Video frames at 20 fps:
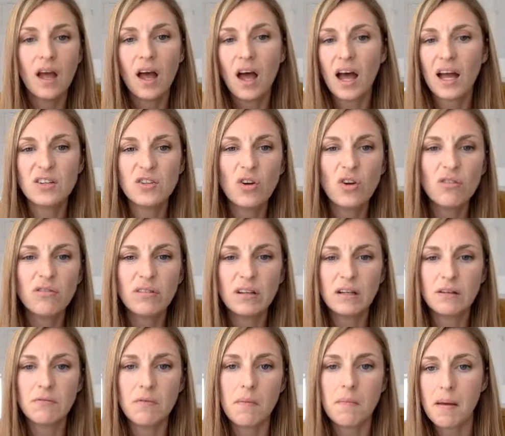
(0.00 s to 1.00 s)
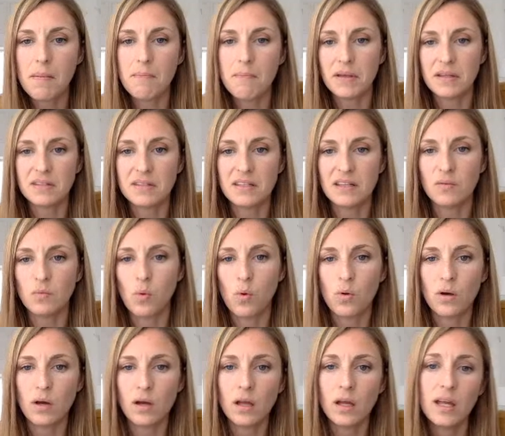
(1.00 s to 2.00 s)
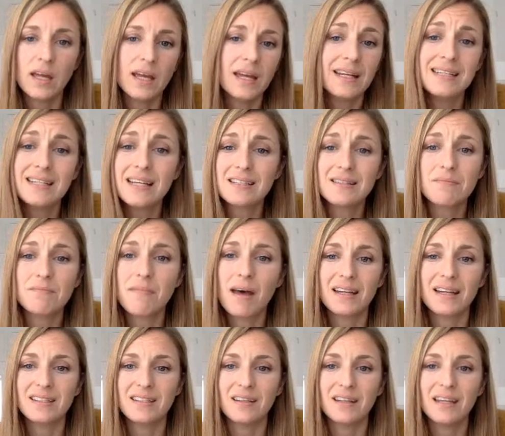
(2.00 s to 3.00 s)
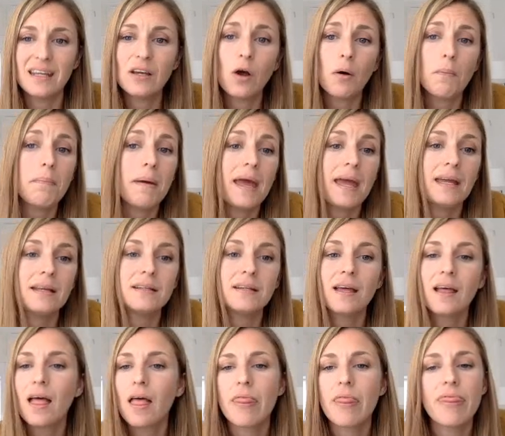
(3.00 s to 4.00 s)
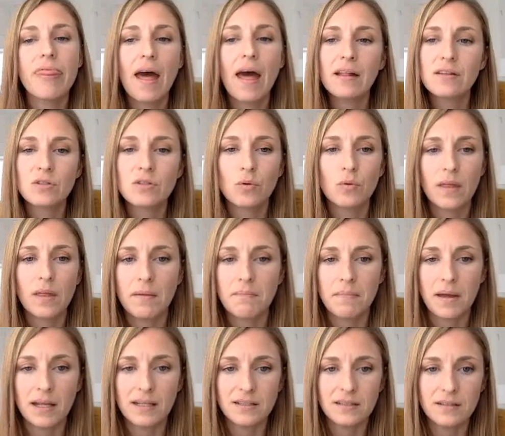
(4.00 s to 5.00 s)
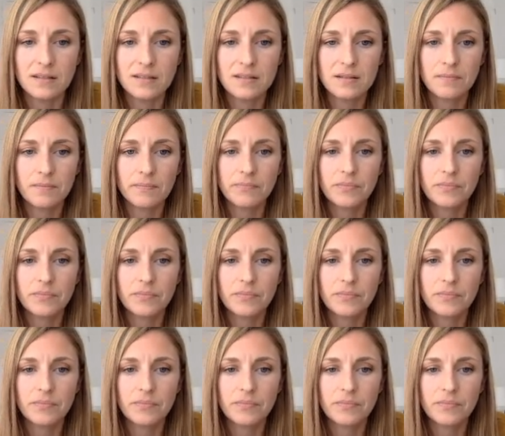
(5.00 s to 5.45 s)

I don't really remember, said Walker. It doesn't matter. He got paid. That's all that matters.